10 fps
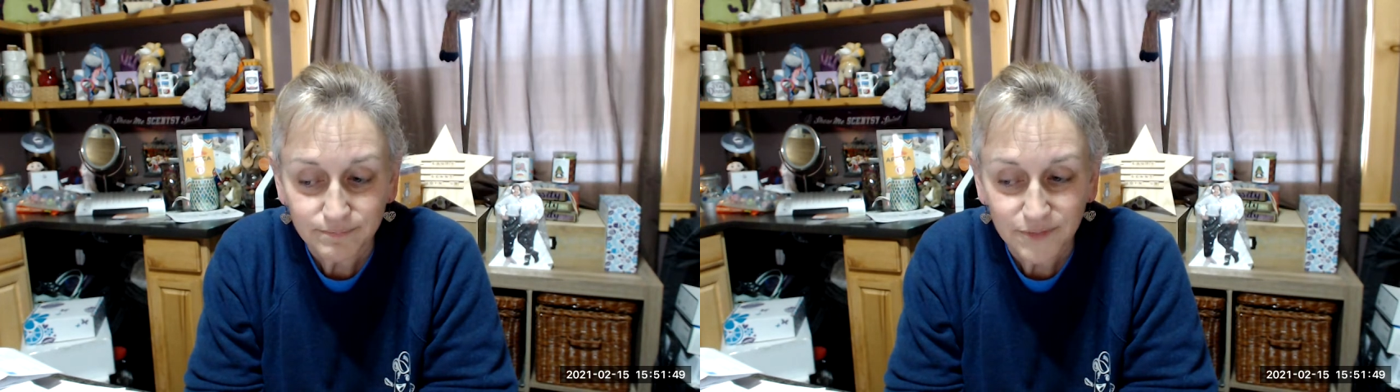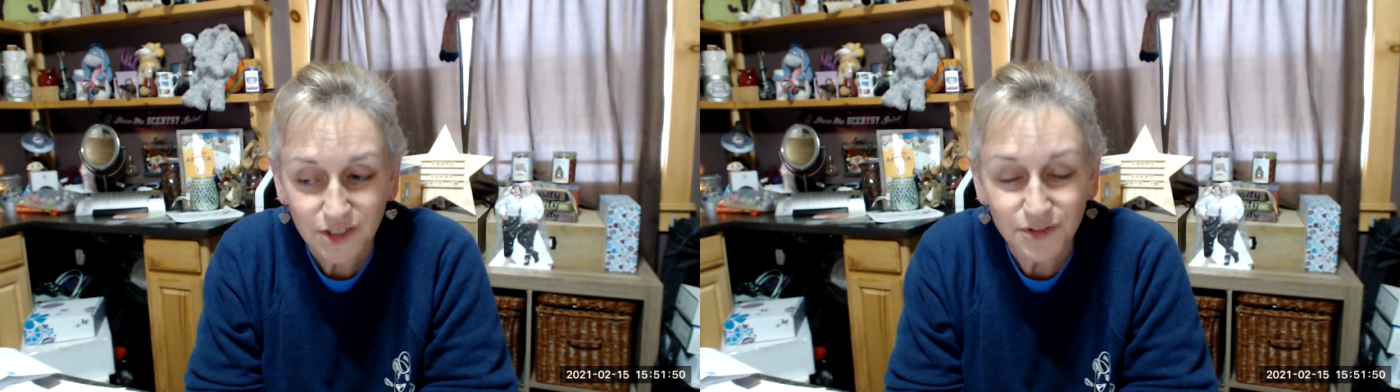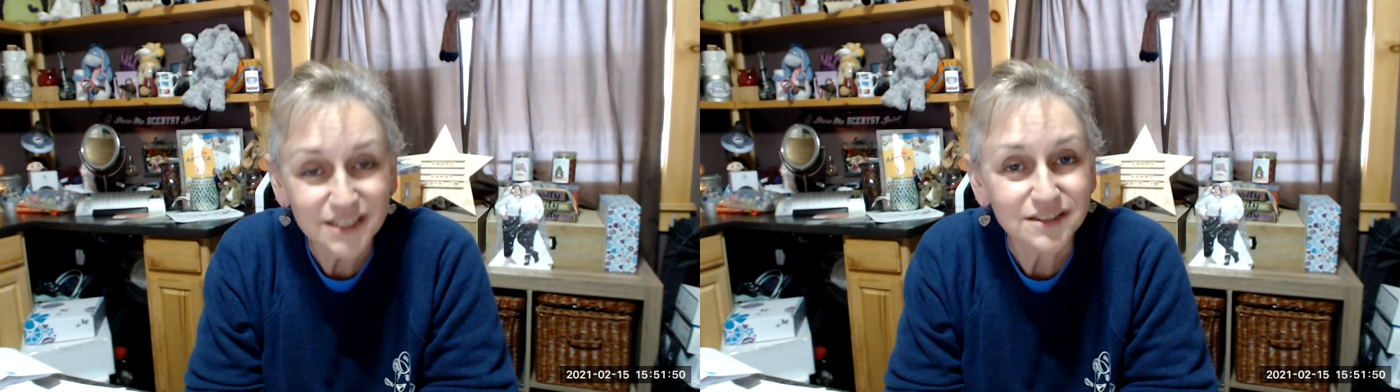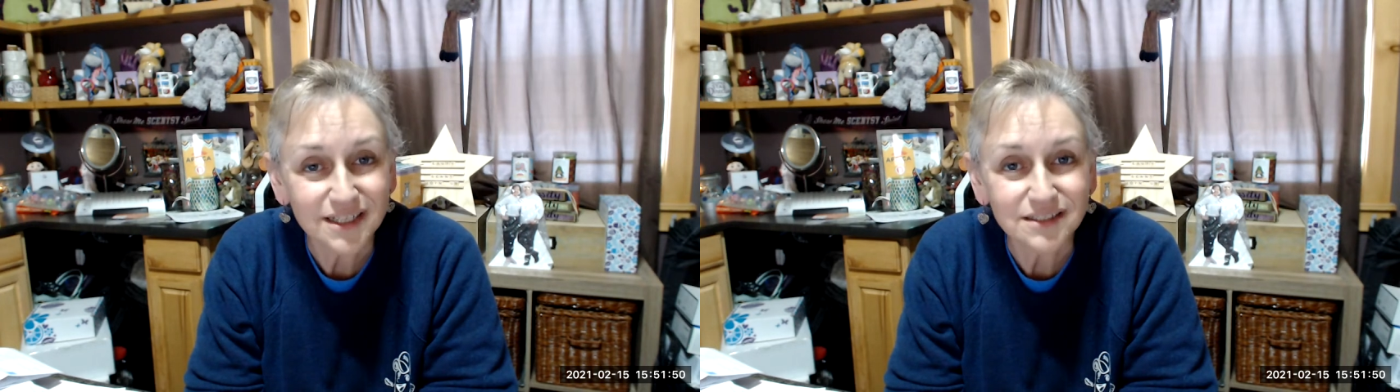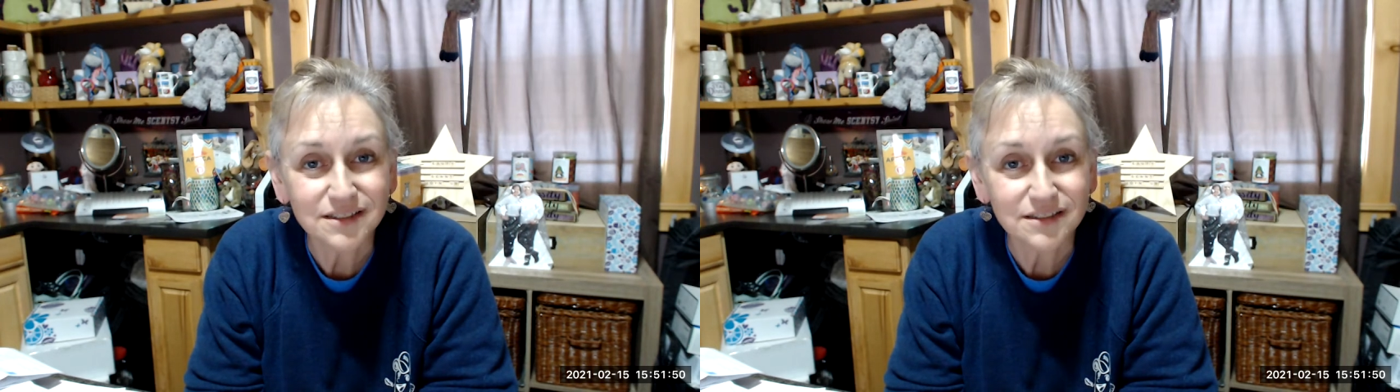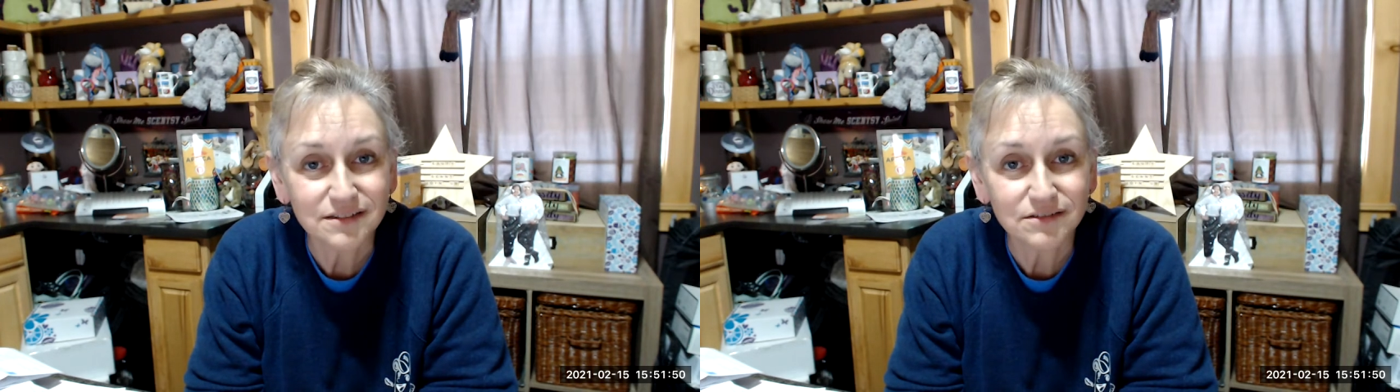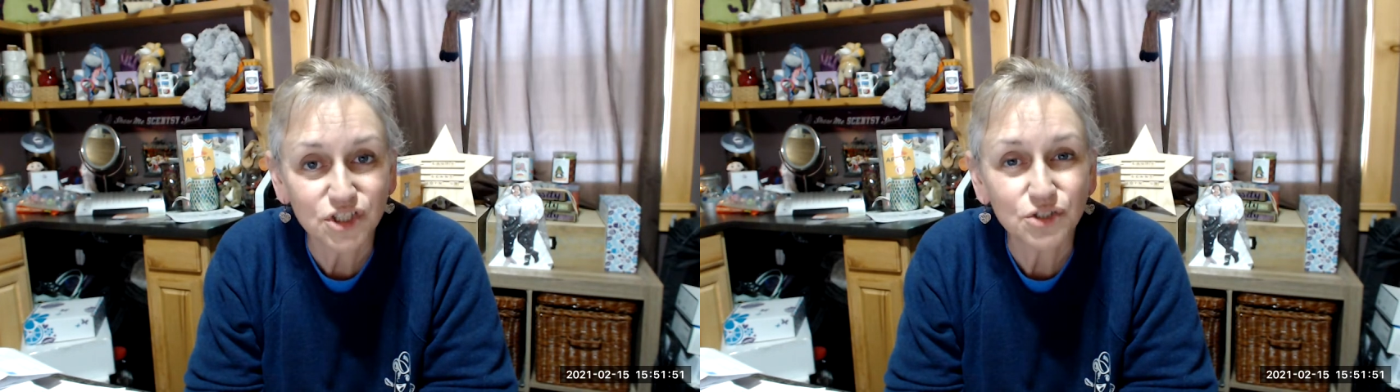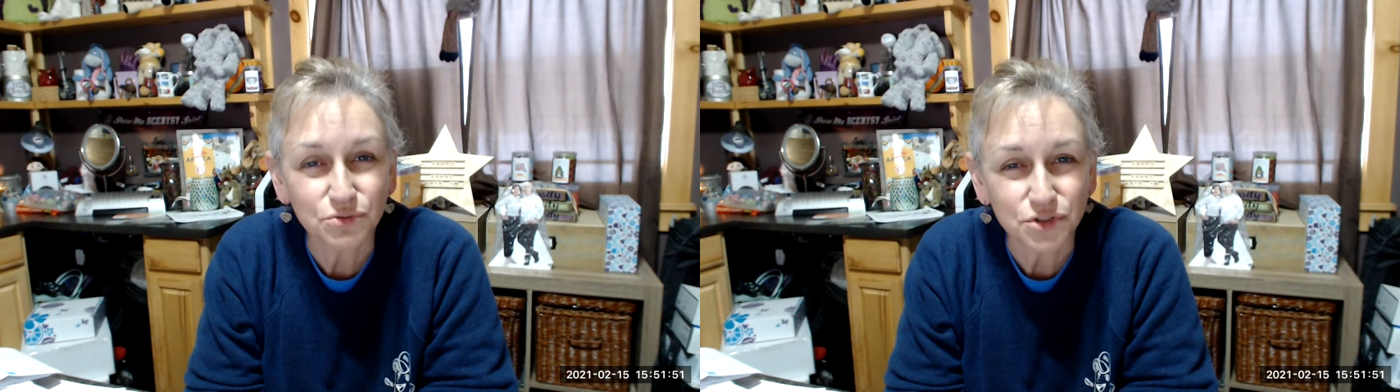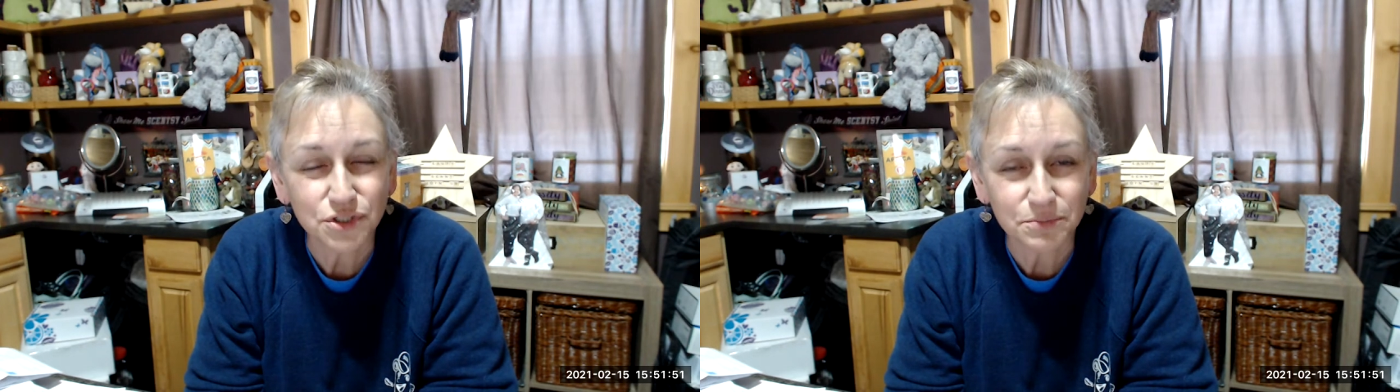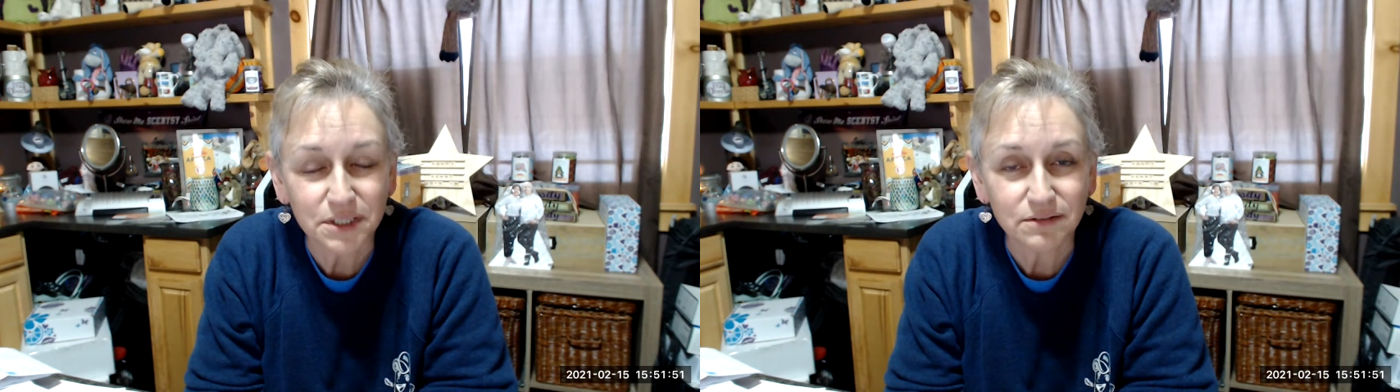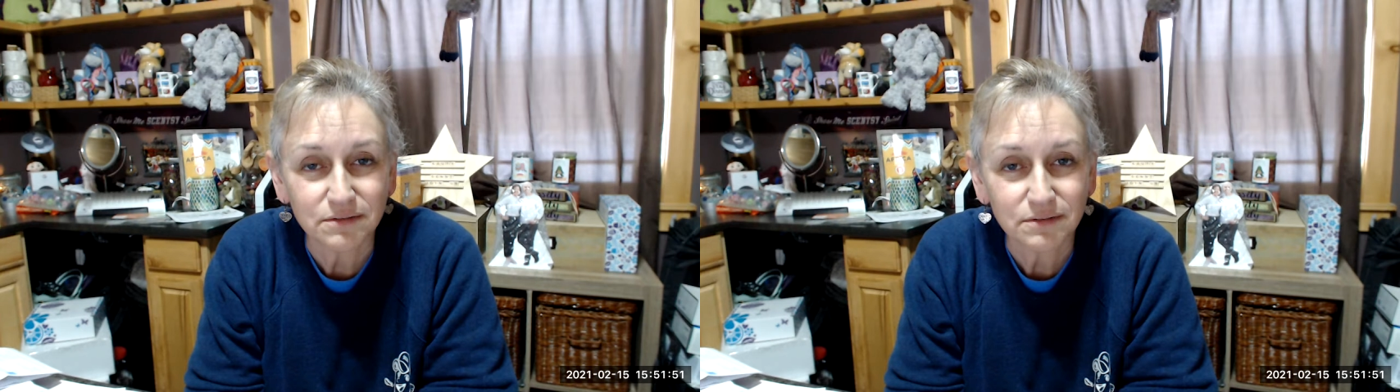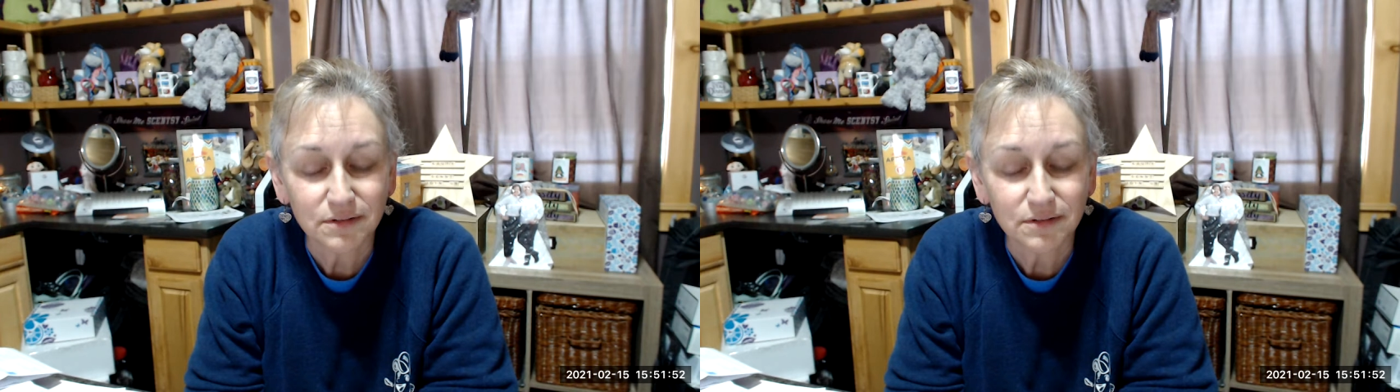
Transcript: know, that's huge to me.